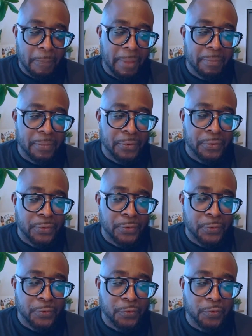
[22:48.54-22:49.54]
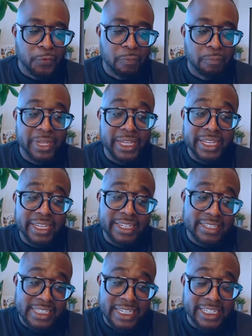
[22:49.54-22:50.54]
people who've been in
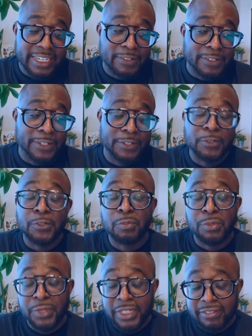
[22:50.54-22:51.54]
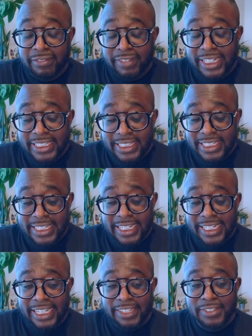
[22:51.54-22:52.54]
San Diego longer or born and raised in San
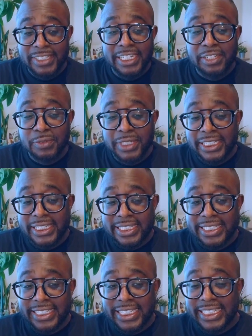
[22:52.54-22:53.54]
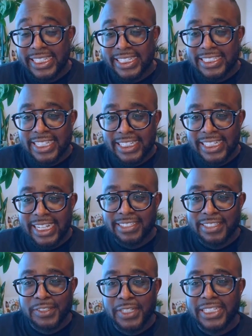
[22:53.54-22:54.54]
Diego, they don't get to see things like that.
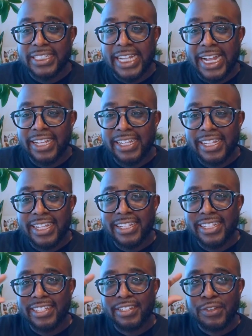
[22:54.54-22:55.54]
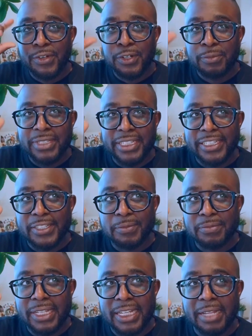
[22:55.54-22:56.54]
So that's not the norm to them.
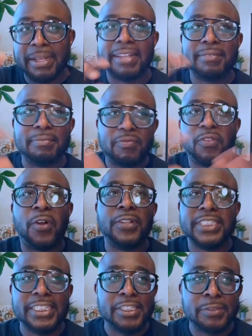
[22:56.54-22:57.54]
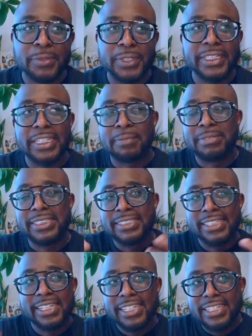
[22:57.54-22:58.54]
And I'm not faulting them or anything. I'm just
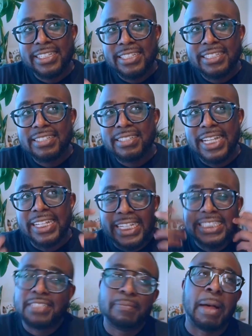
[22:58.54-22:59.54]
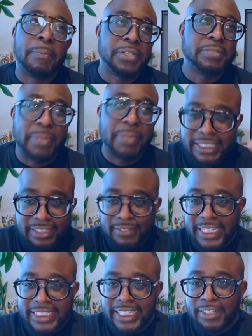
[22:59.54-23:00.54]
that that's just my perspective.
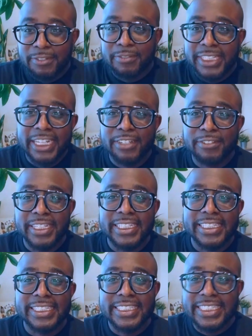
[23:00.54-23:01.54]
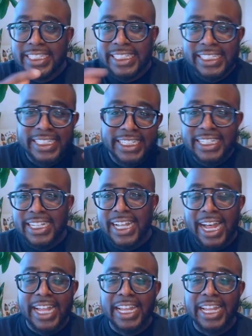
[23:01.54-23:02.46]
Like they don't they don't get to see how